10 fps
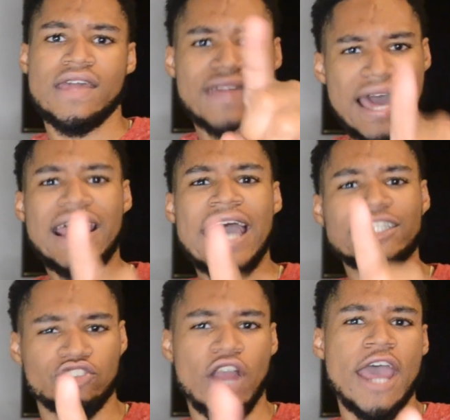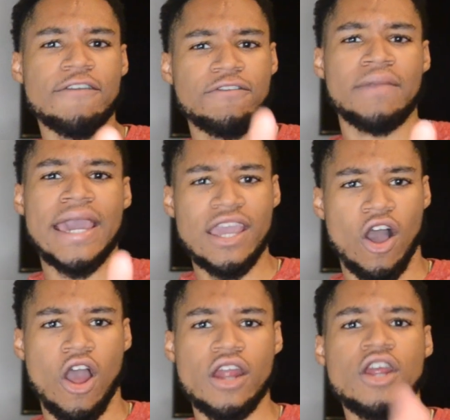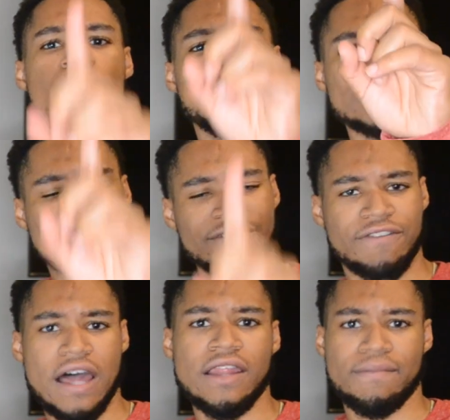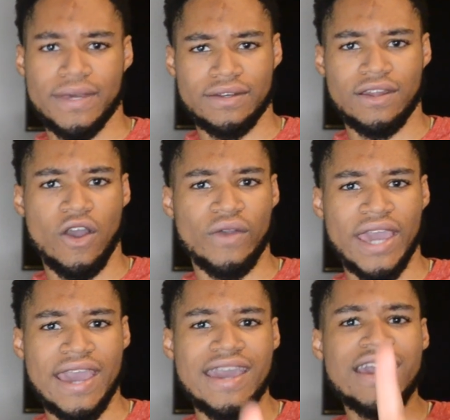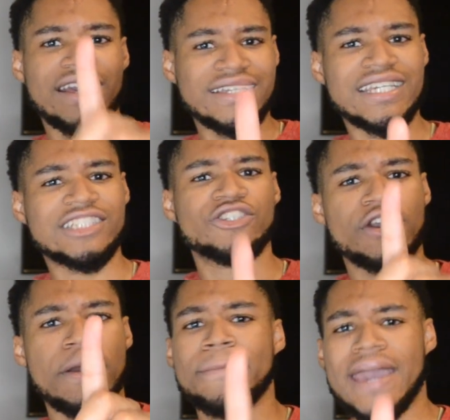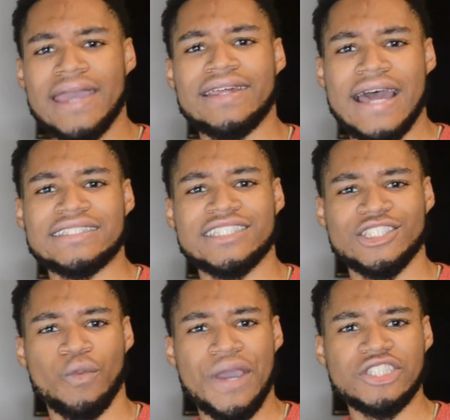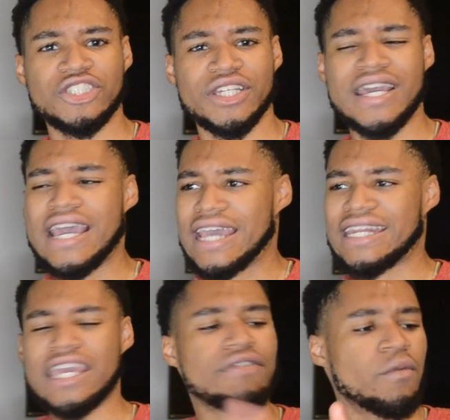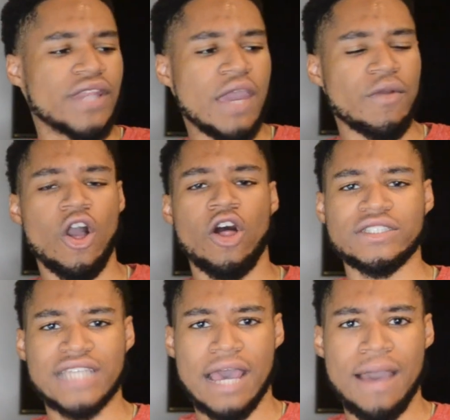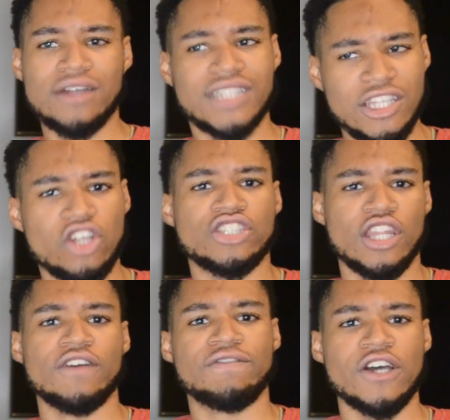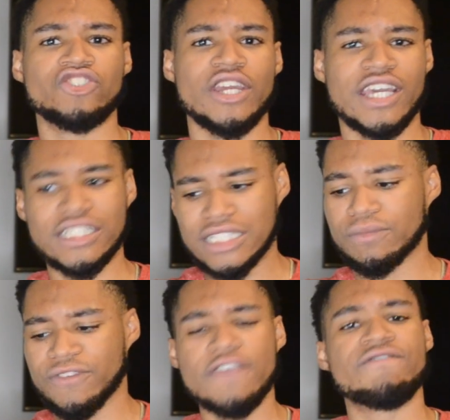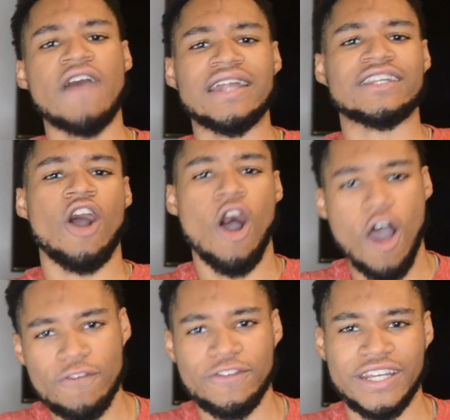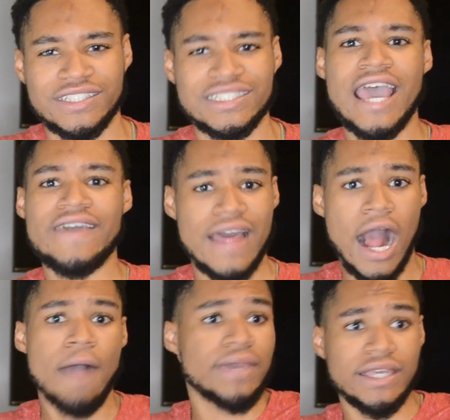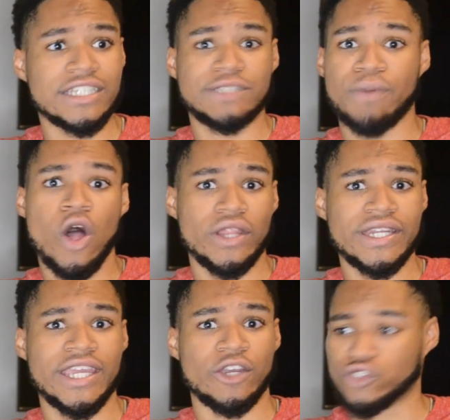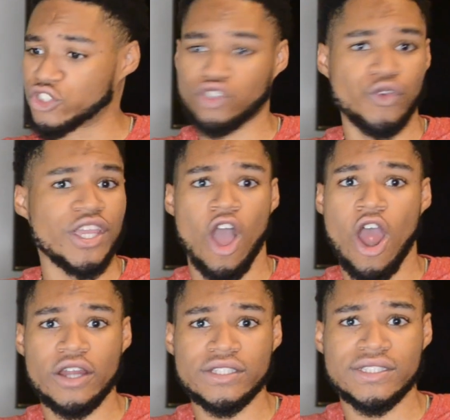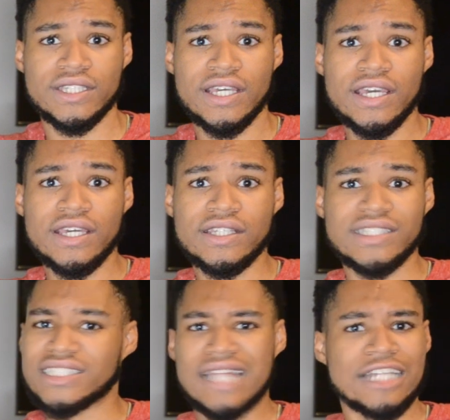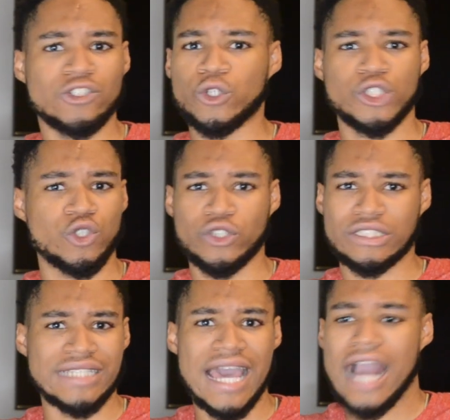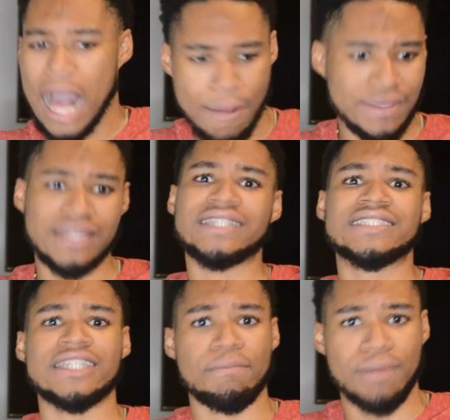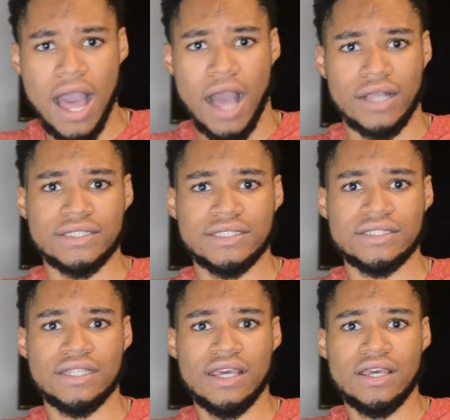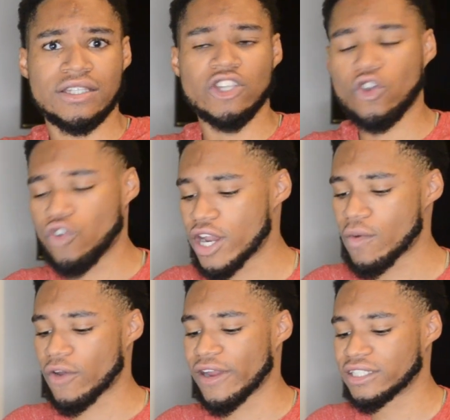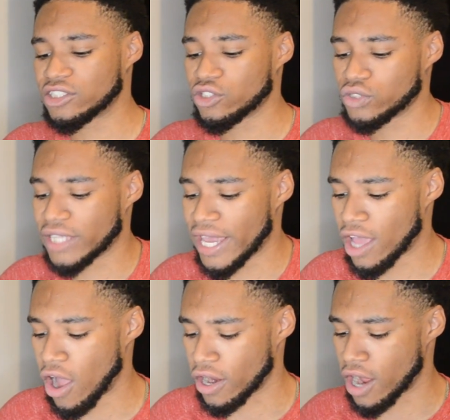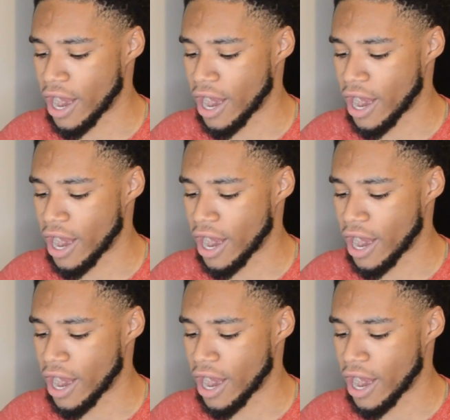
That last drive from AR was development, okay? Because he took command of that situation, and even when they were calling timeouts, he looked a little frustrated because he had confidence that I'm getting this ball in here. It's 3 yards. This is not Georgia Tech. I'm getting this in the box. So credit where credit's due to AR.